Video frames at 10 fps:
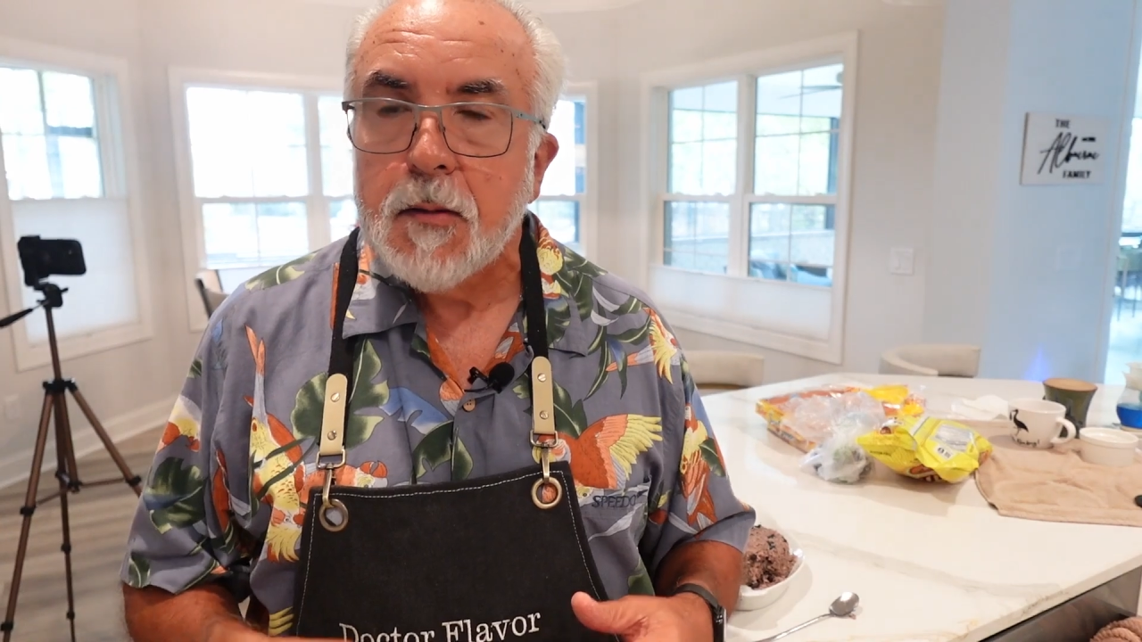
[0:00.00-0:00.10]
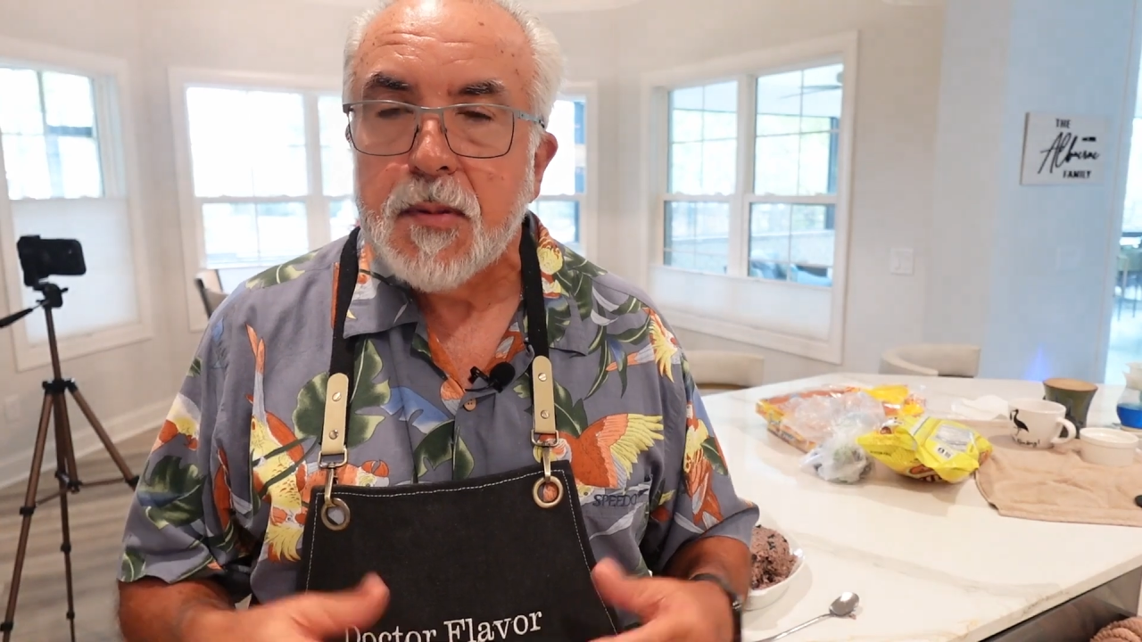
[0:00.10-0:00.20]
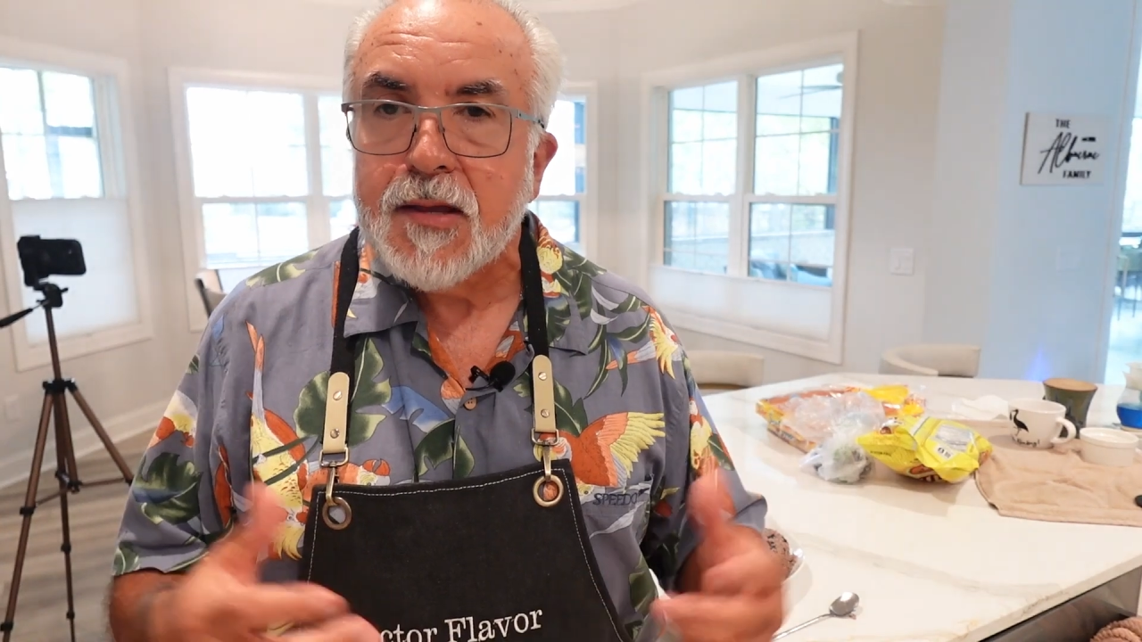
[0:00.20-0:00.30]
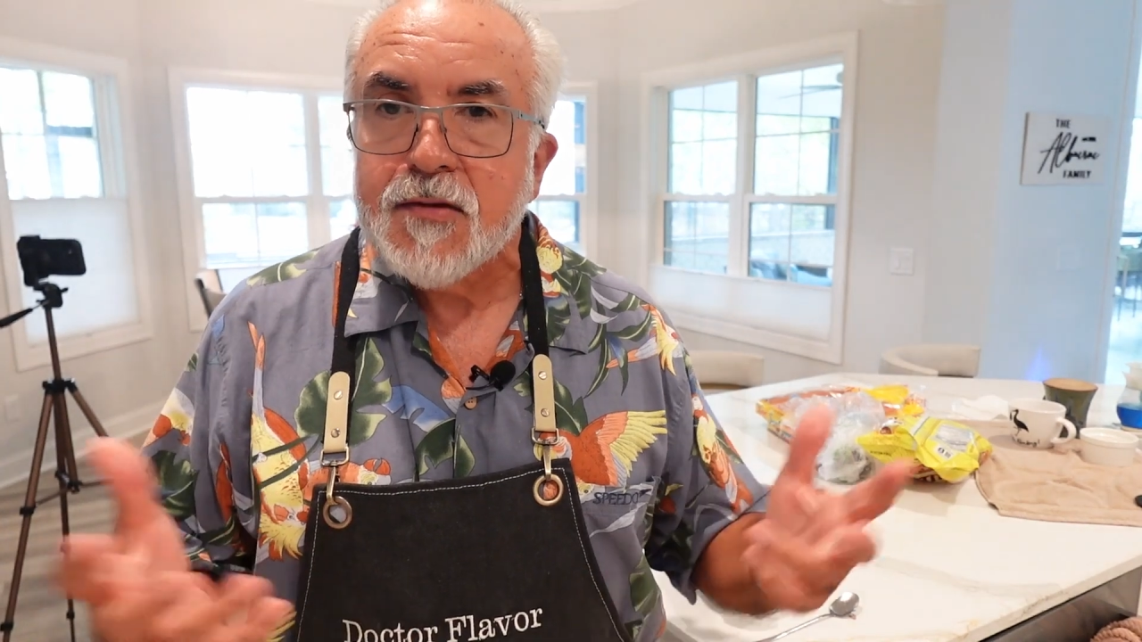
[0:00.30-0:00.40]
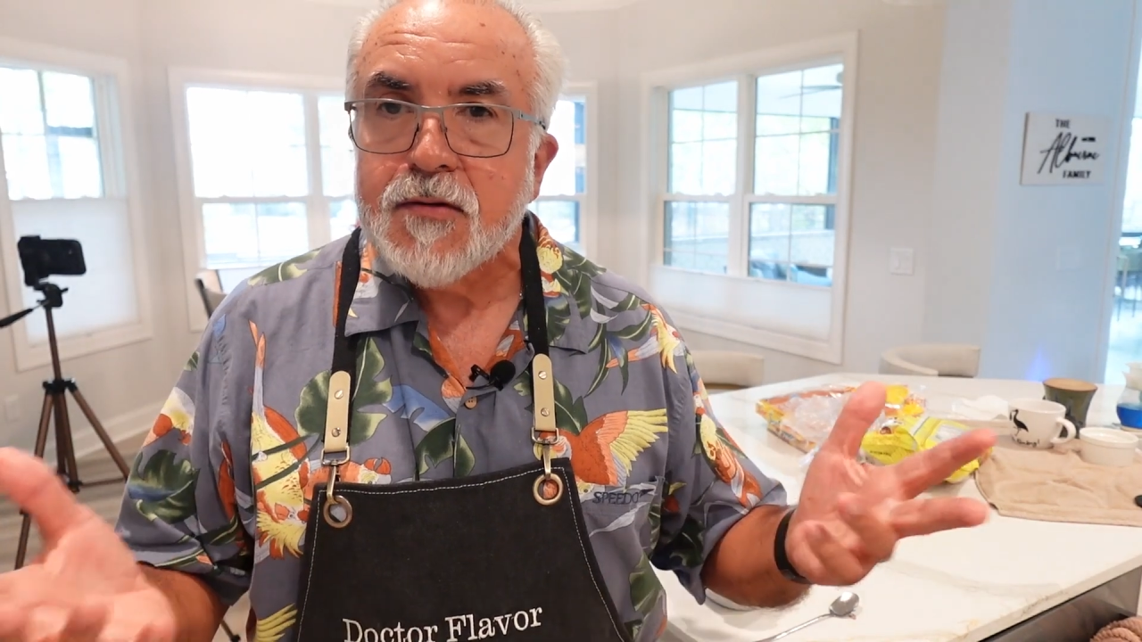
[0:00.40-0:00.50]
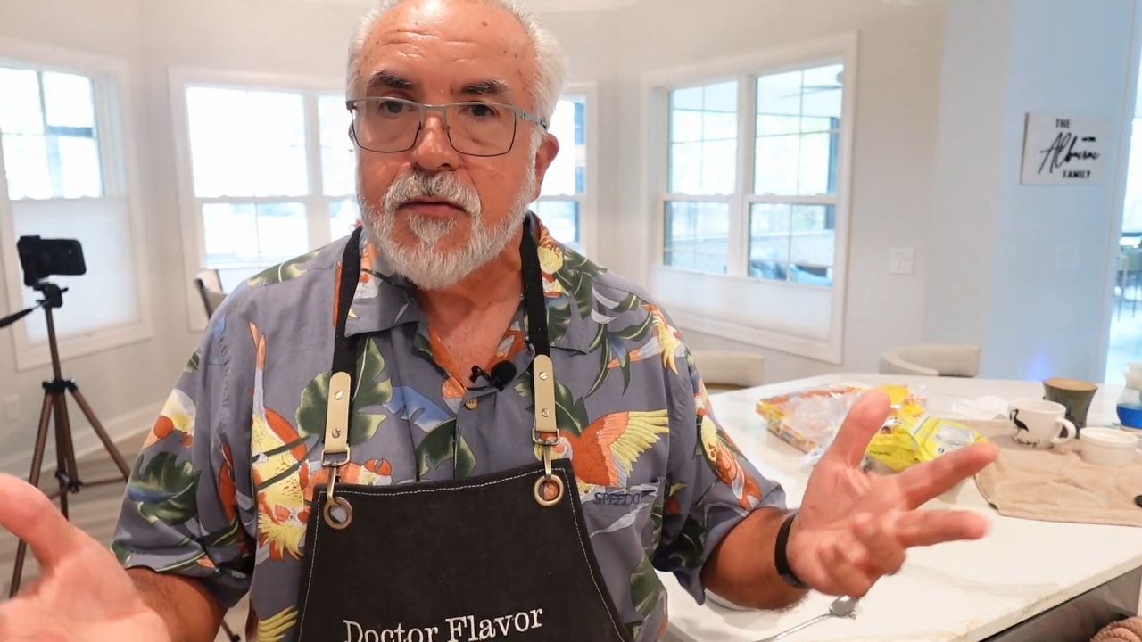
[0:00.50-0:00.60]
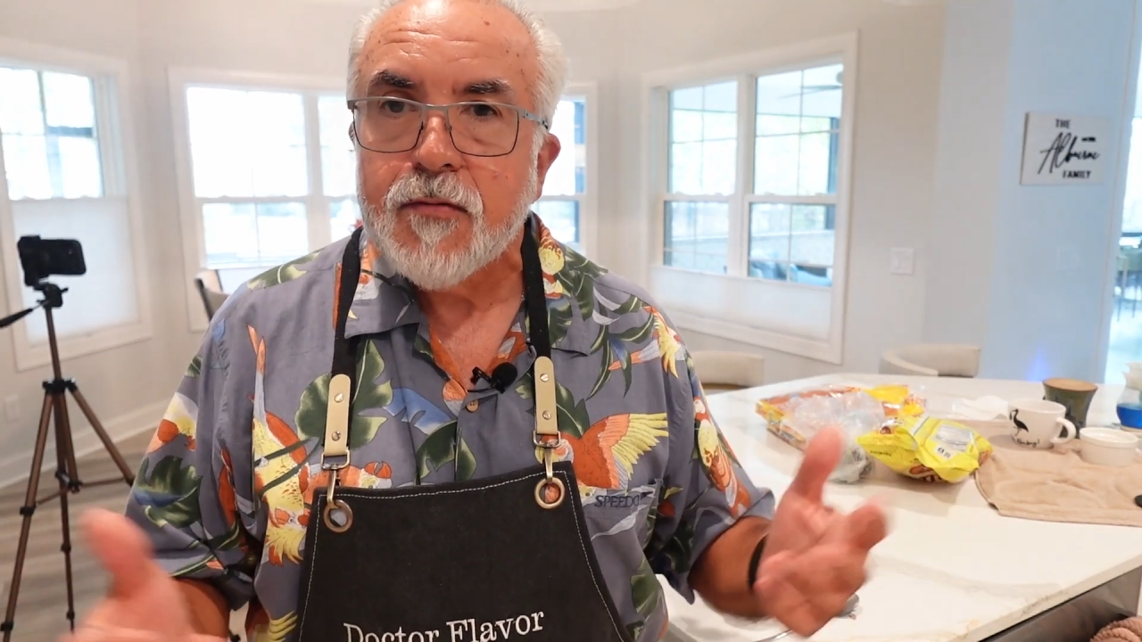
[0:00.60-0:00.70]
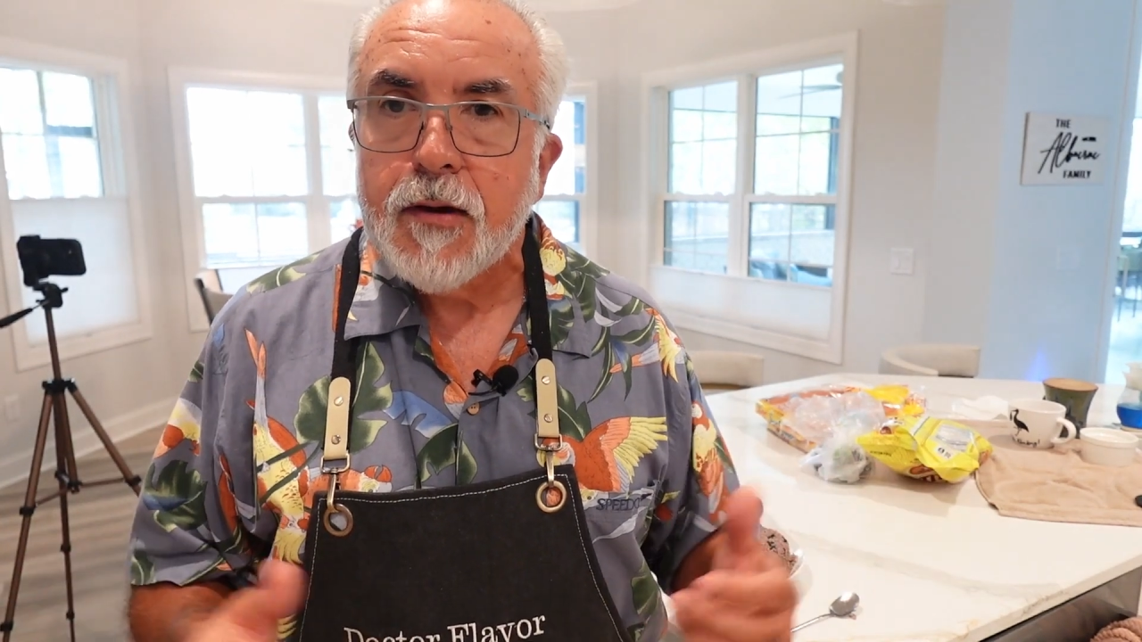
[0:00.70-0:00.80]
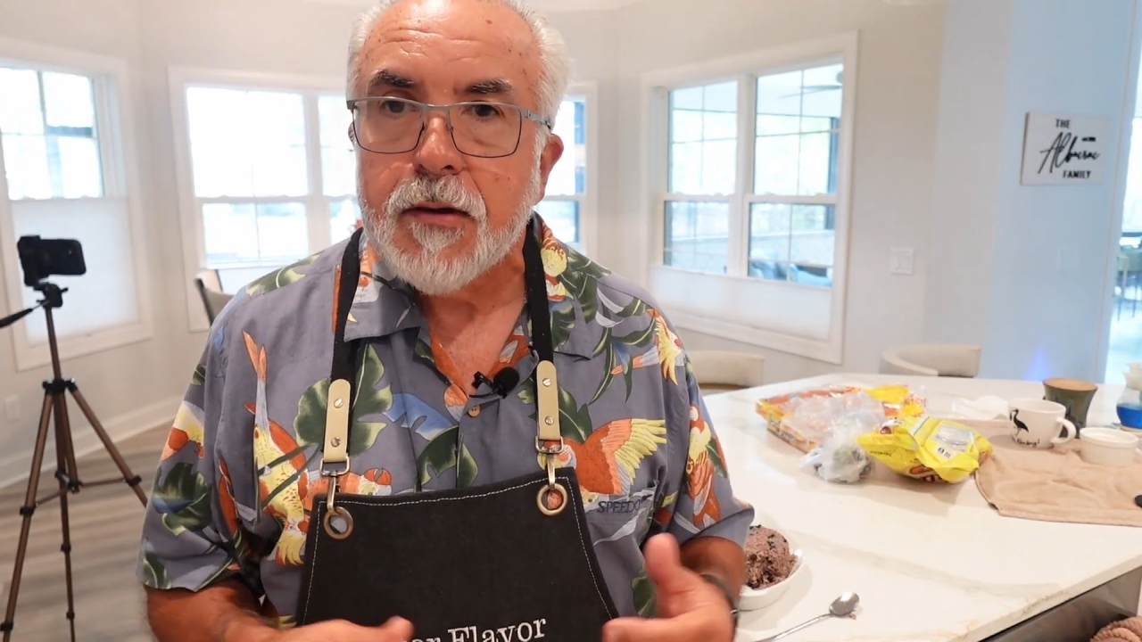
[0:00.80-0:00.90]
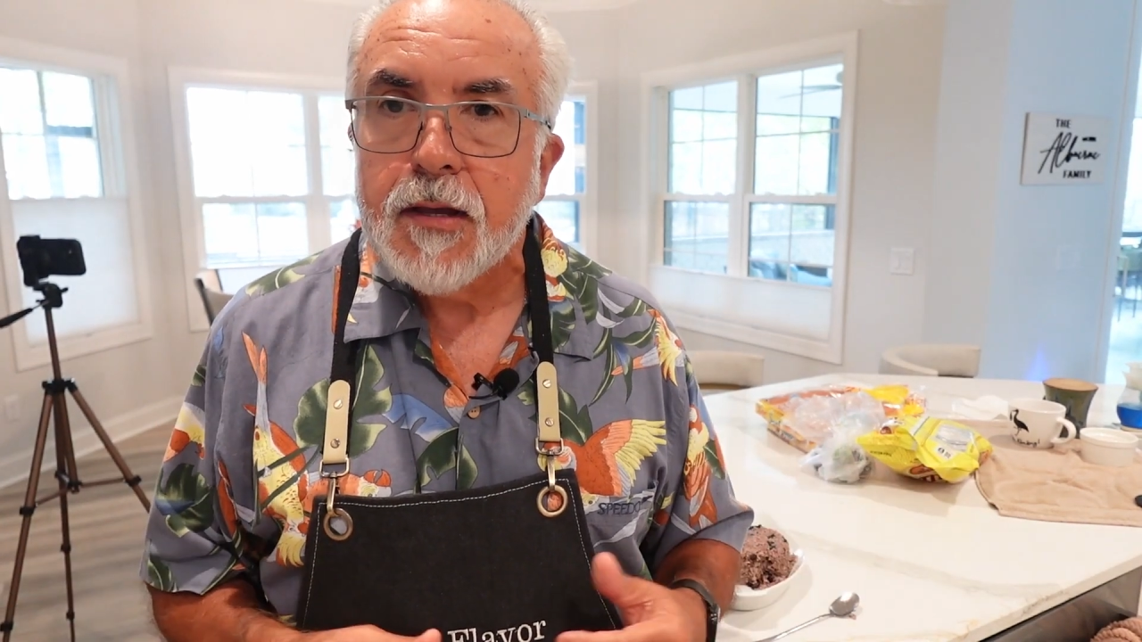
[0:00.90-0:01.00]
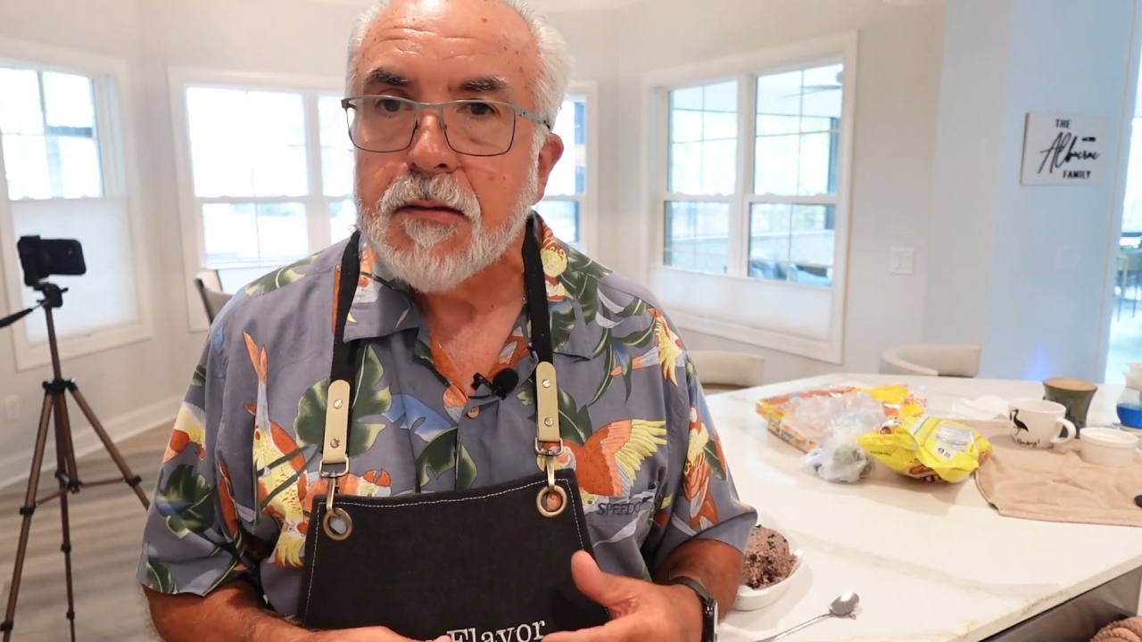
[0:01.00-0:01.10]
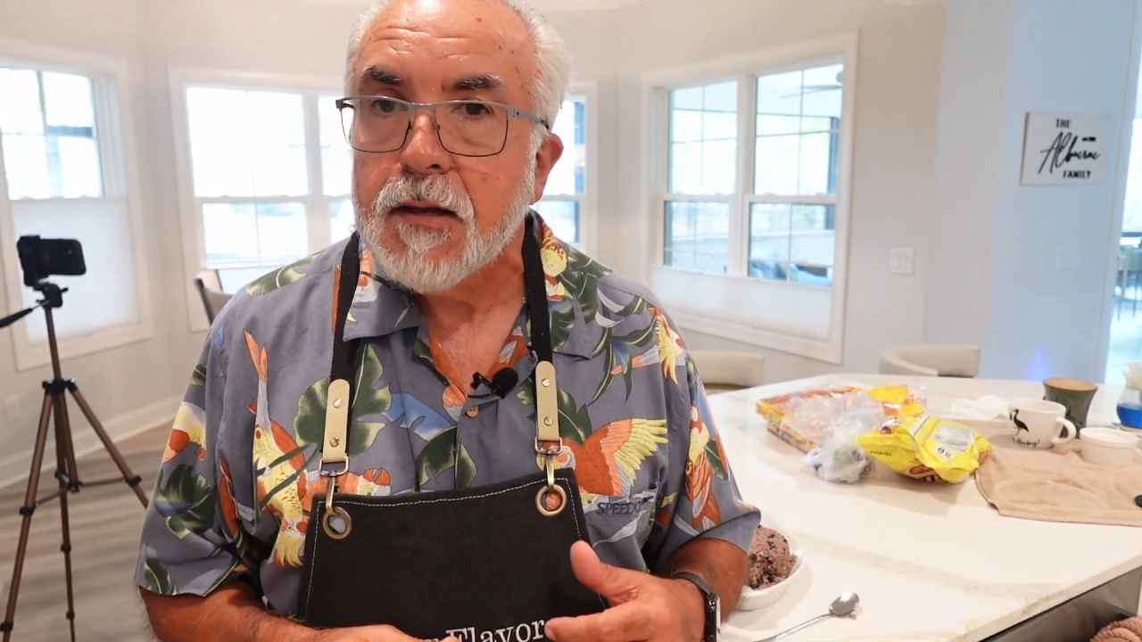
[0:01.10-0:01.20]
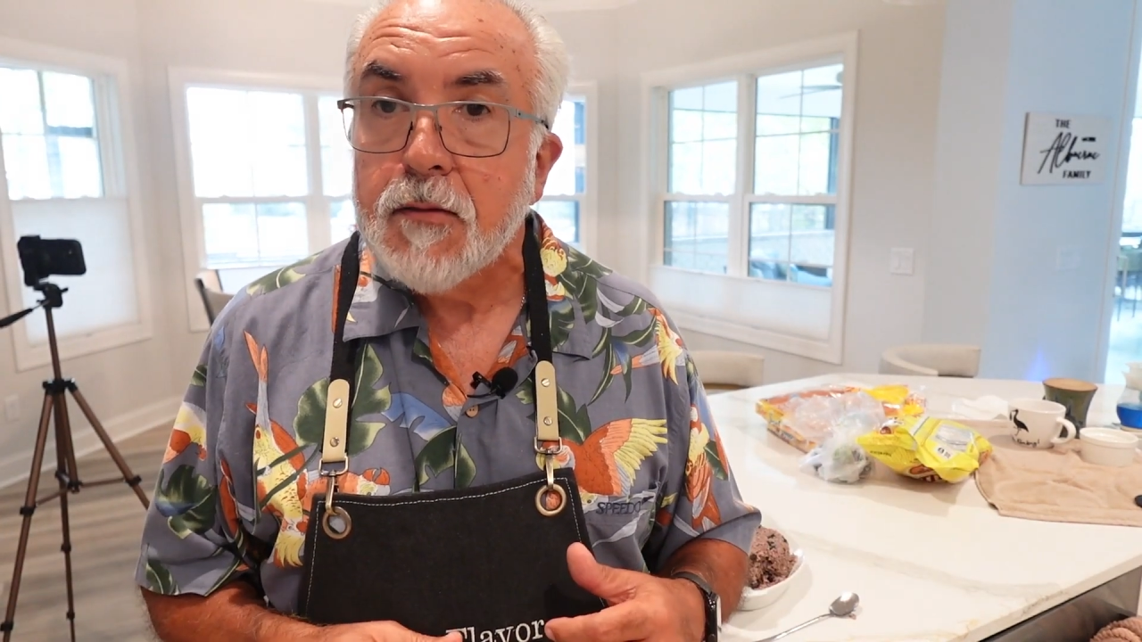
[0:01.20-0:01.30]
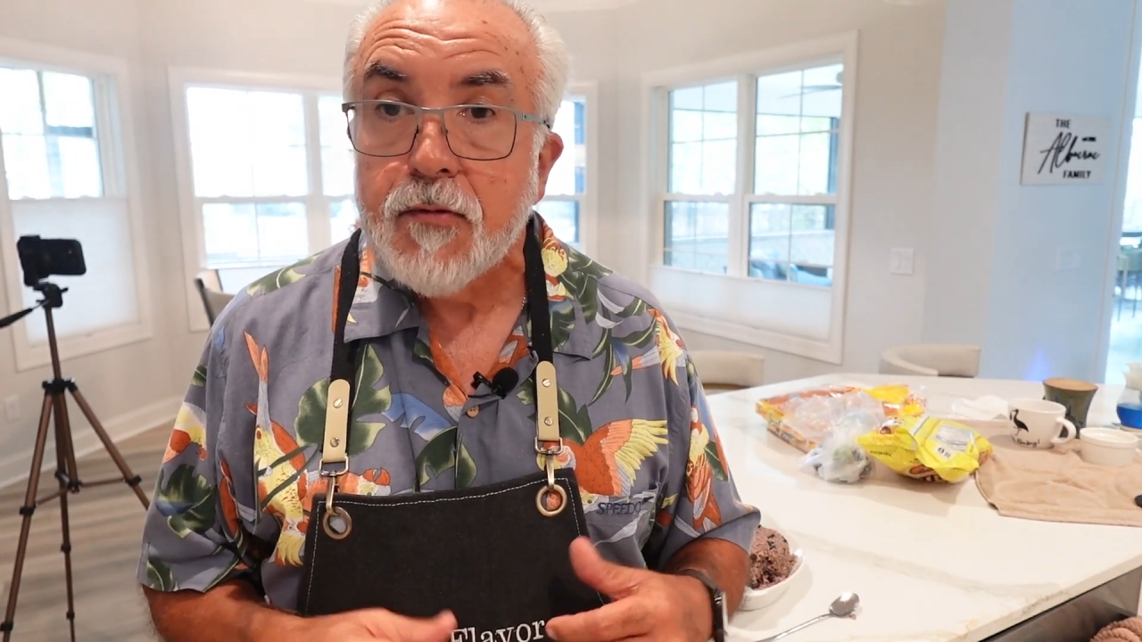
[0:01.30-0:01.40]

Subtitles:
because they're very,